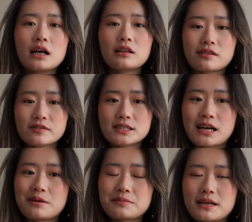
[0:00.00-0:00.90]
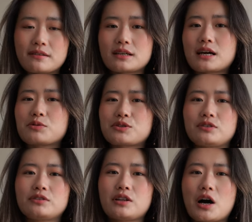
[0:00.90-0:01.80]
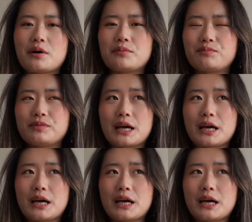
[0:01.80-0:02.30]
A lot of the times, I think I was a lot